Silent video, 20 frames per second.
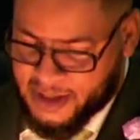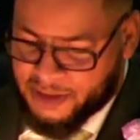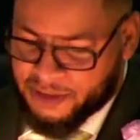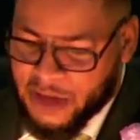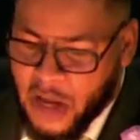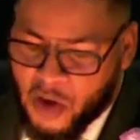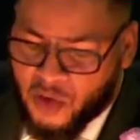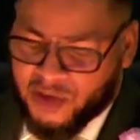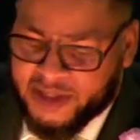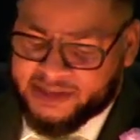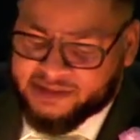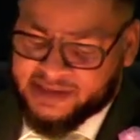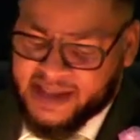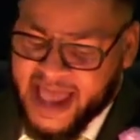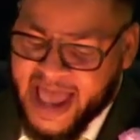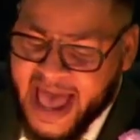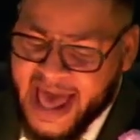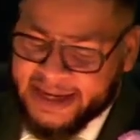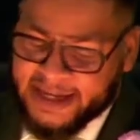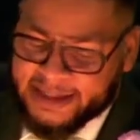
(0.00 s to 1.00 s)
Notice
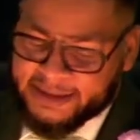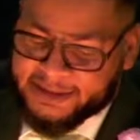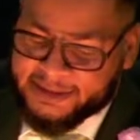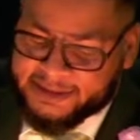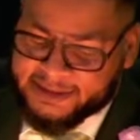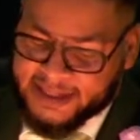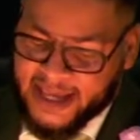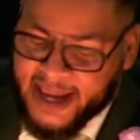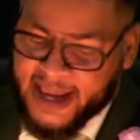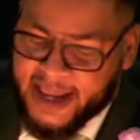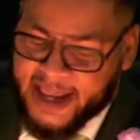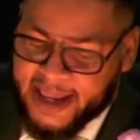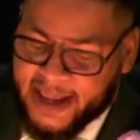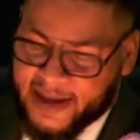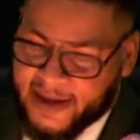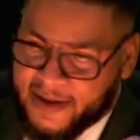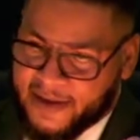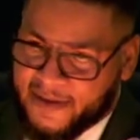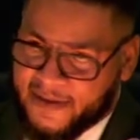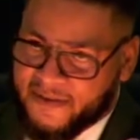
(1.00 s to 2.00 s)
I didn't say
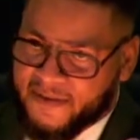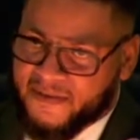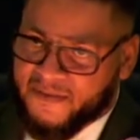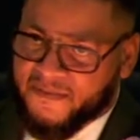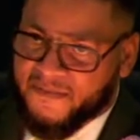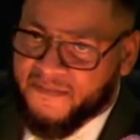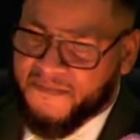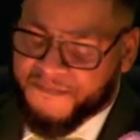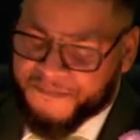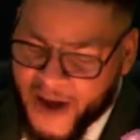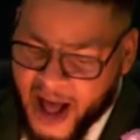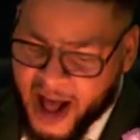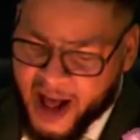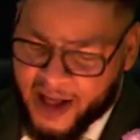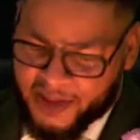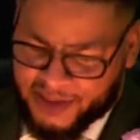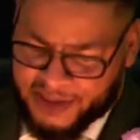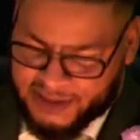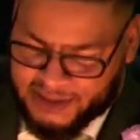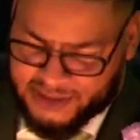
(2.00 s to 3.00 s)

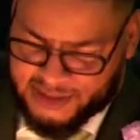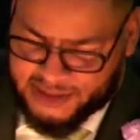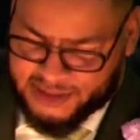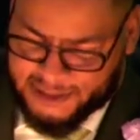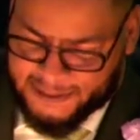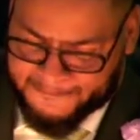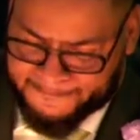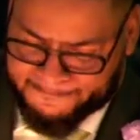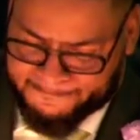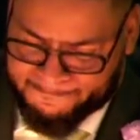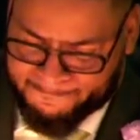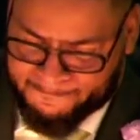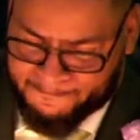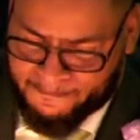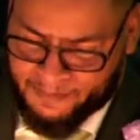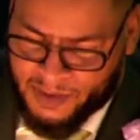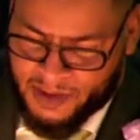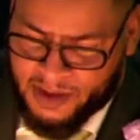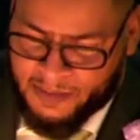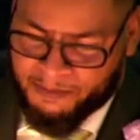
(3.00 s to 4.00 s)
fathers,
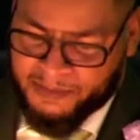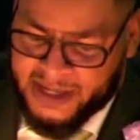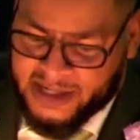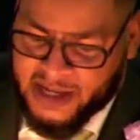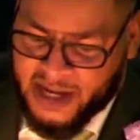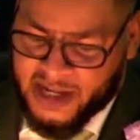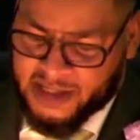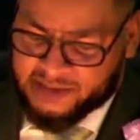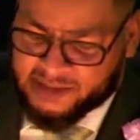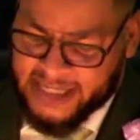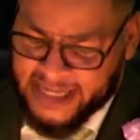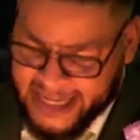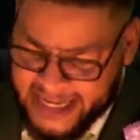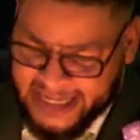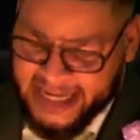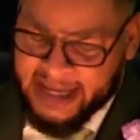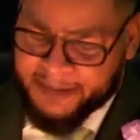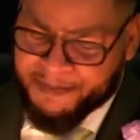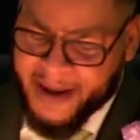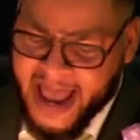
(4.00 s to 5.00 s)
because
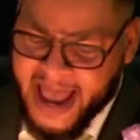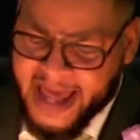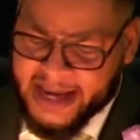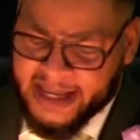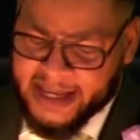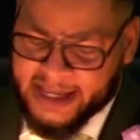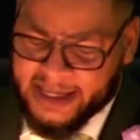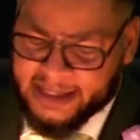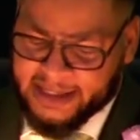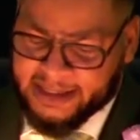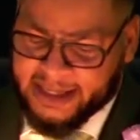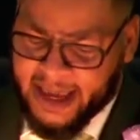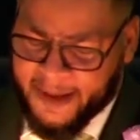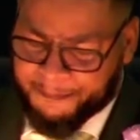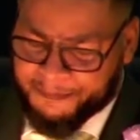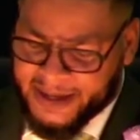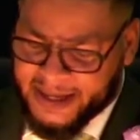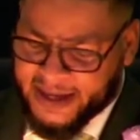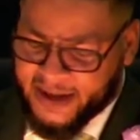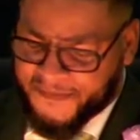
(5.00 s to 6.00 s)
anybody
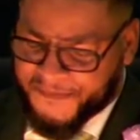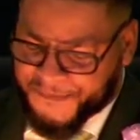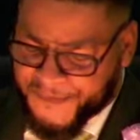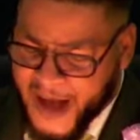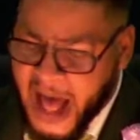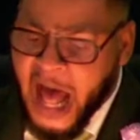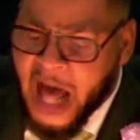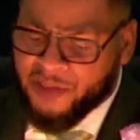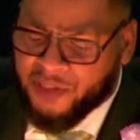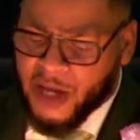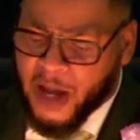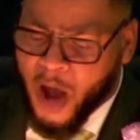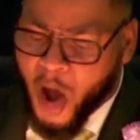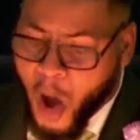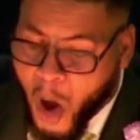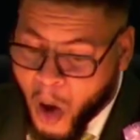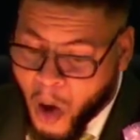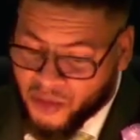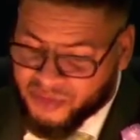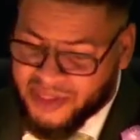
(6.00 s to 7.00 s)
can be a father.
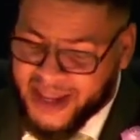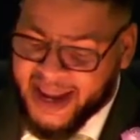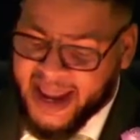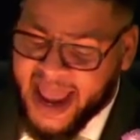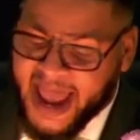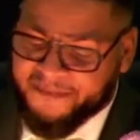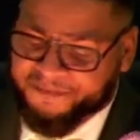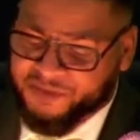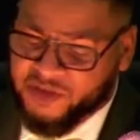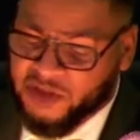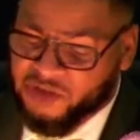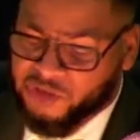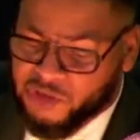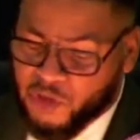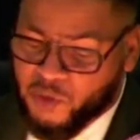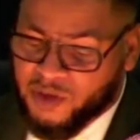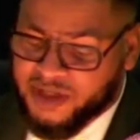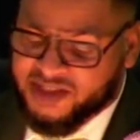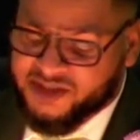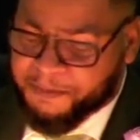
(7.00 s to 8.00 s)
All they have to
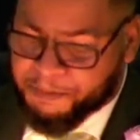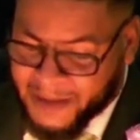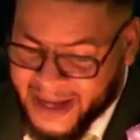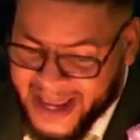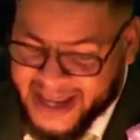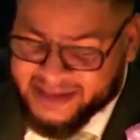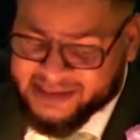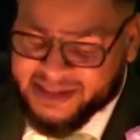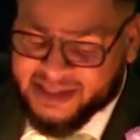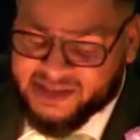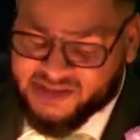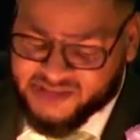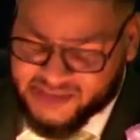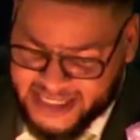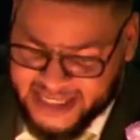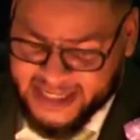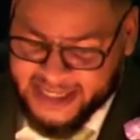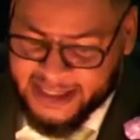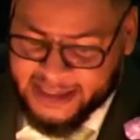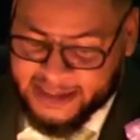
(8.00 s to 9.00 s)
do is plant the
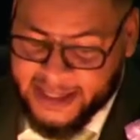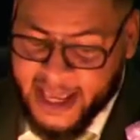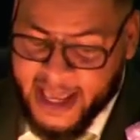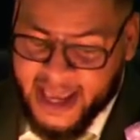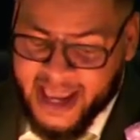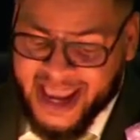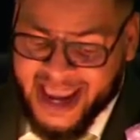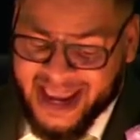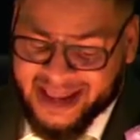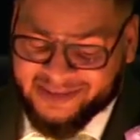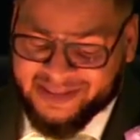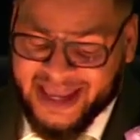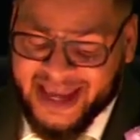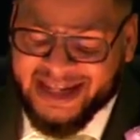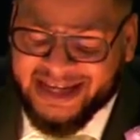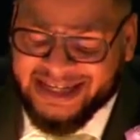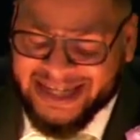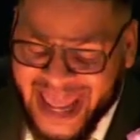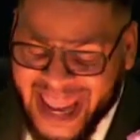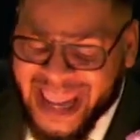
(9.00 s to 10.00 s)
seed and
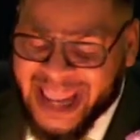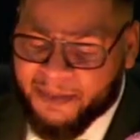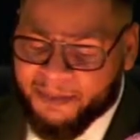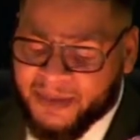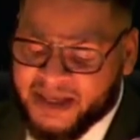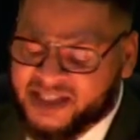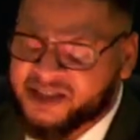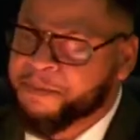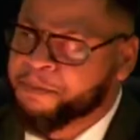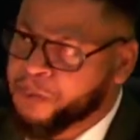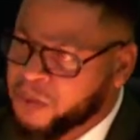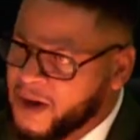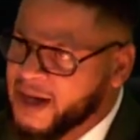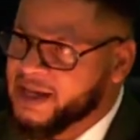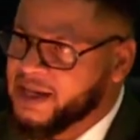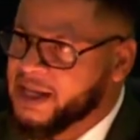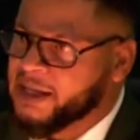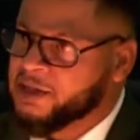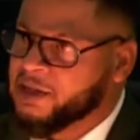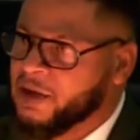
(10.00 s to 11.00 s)
their name is
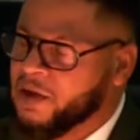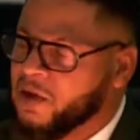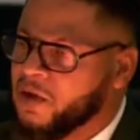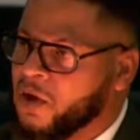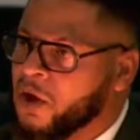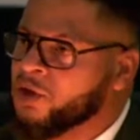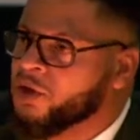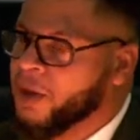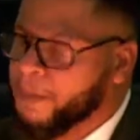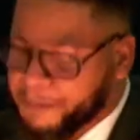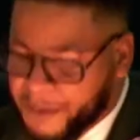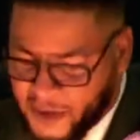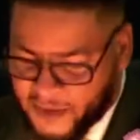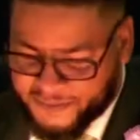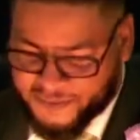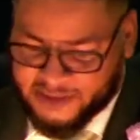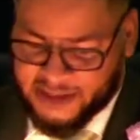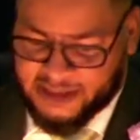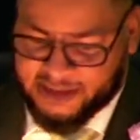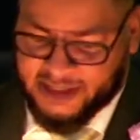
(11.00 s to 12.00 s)
printed on the
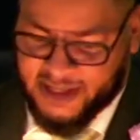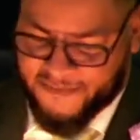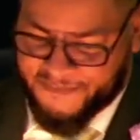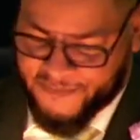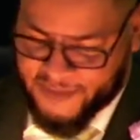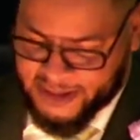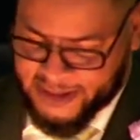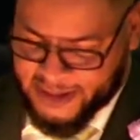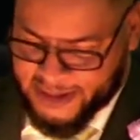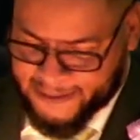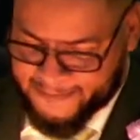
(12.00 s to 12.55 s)
birth certificate.